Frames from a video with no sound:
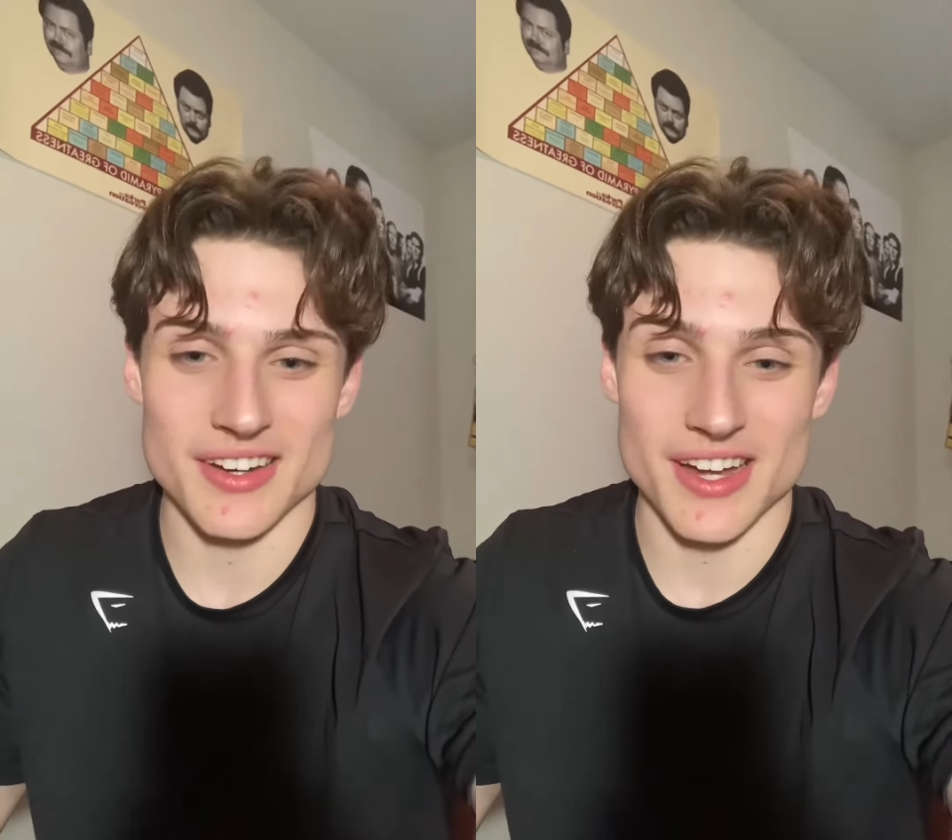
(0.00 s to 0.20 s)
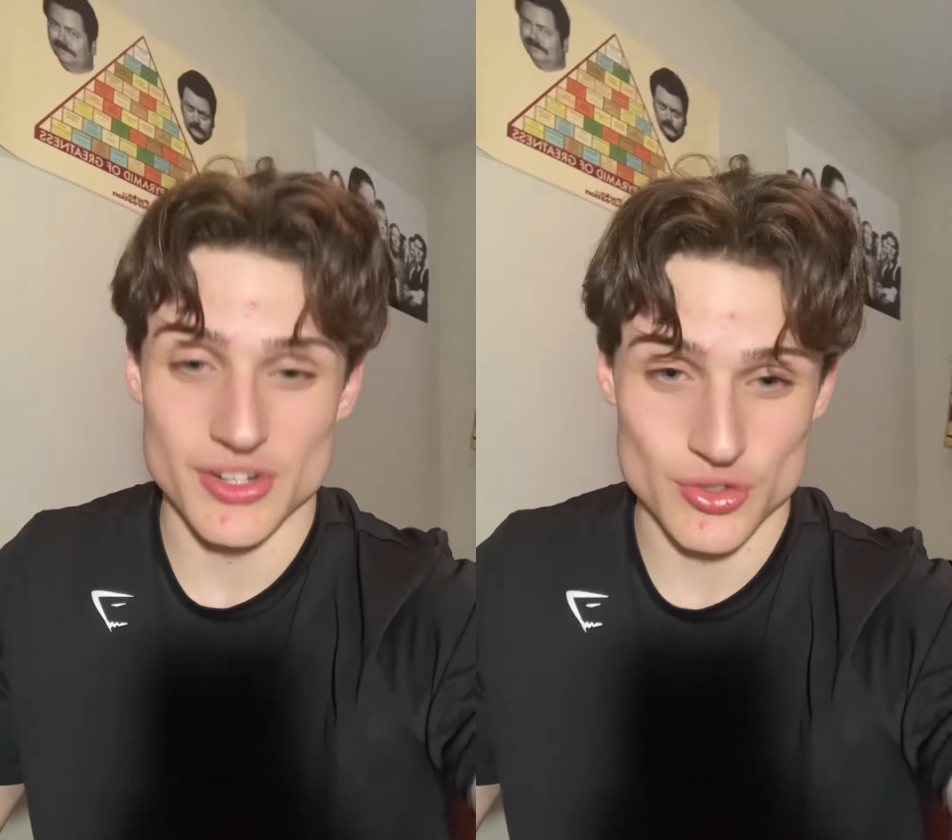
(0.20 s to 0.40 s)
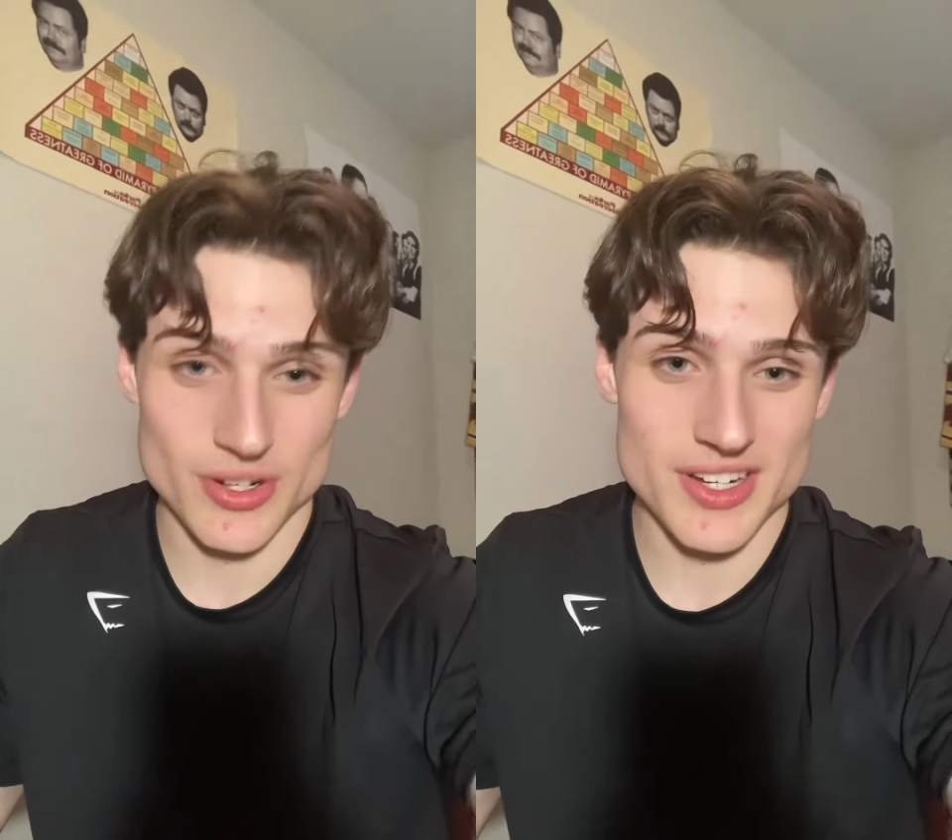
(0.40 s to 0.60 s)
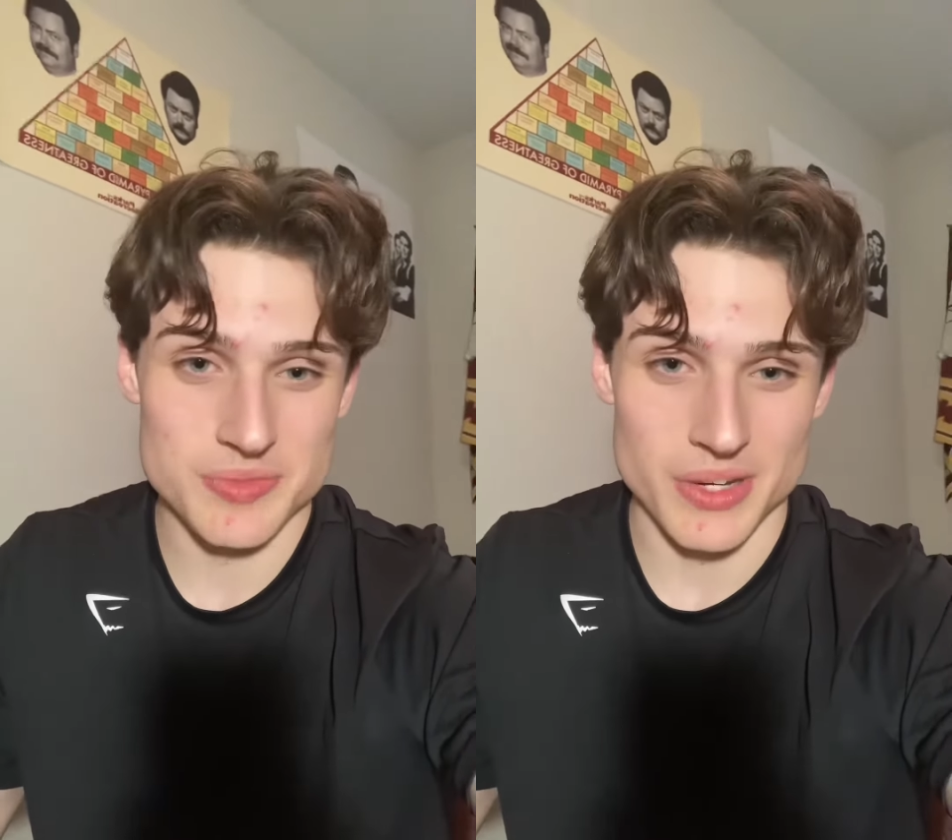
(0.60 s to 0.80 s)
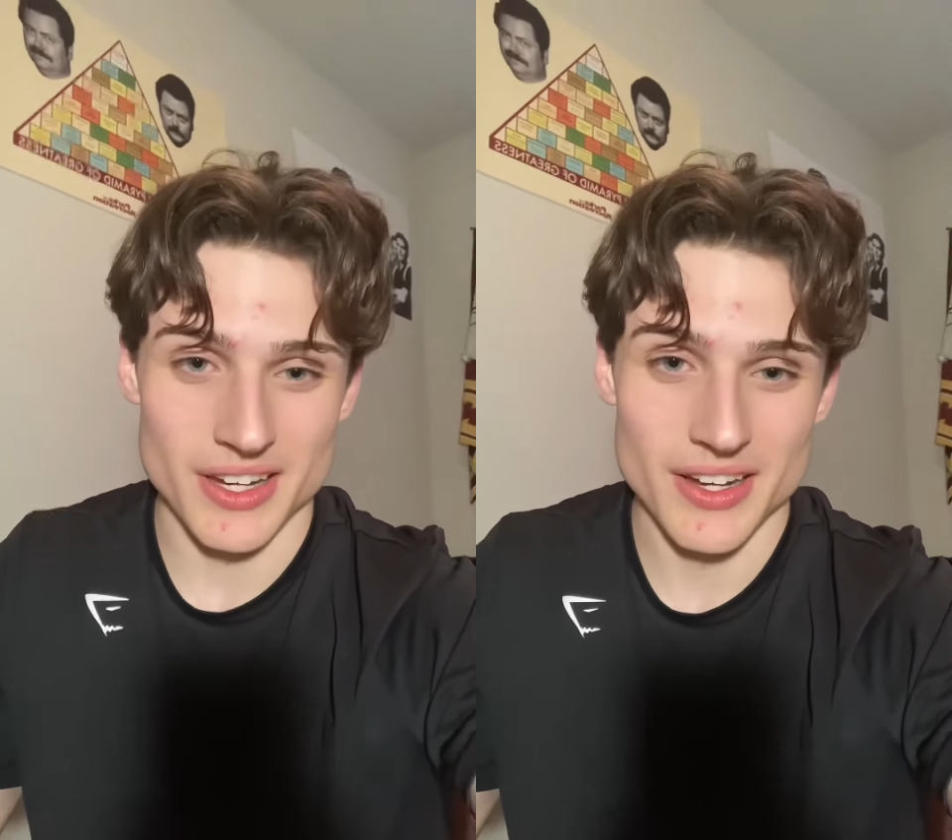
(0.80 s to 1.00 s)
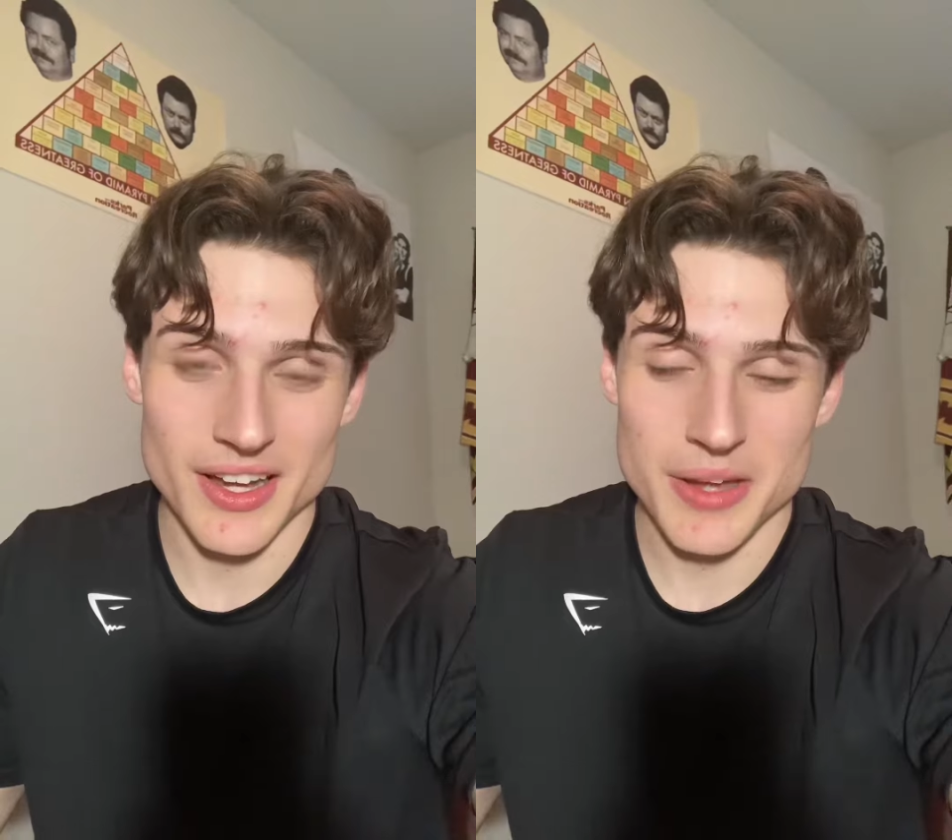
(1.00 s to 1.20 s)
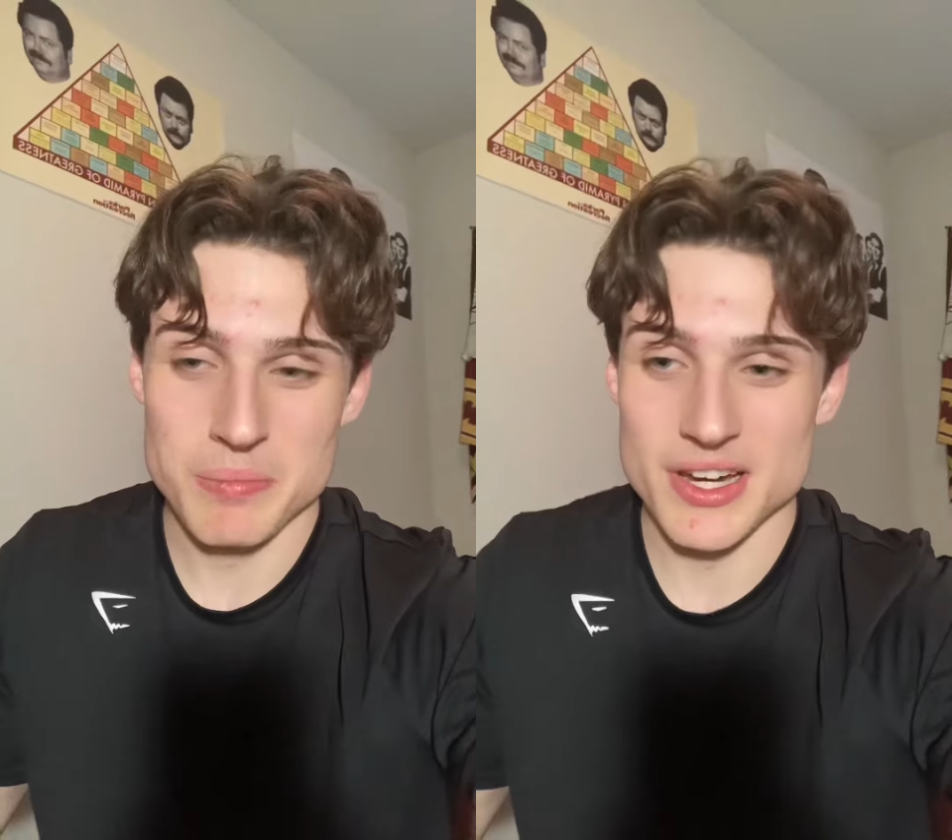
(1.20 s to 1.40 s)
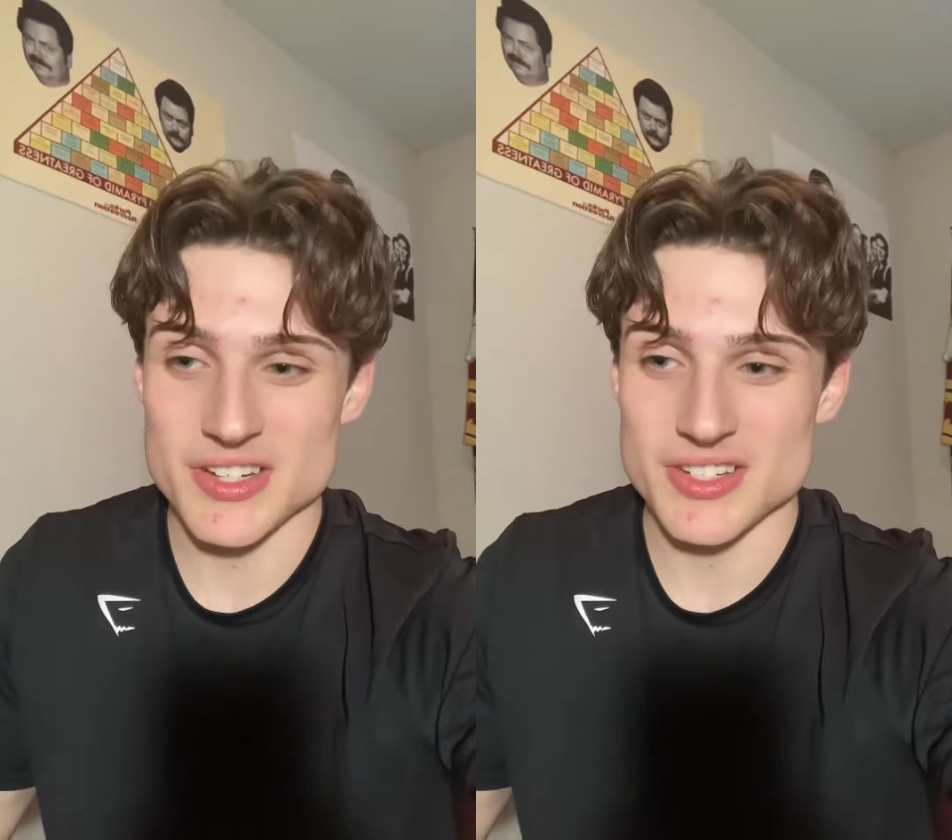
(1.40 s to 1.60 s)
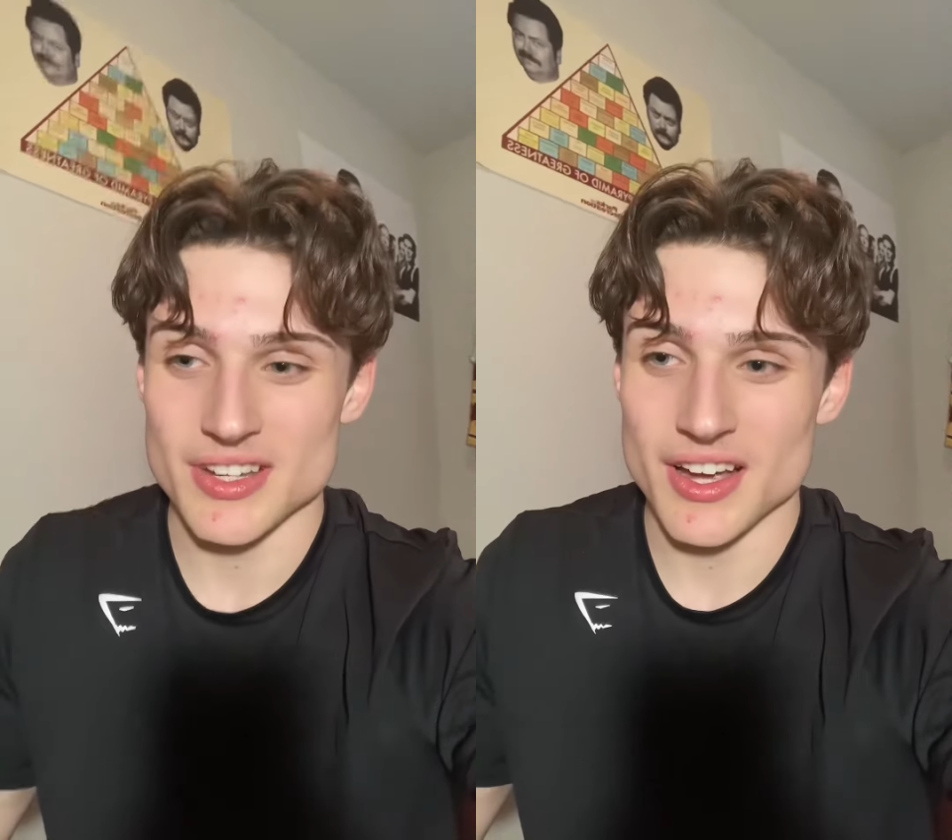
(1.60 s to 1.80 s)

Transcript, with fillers: intrigues me because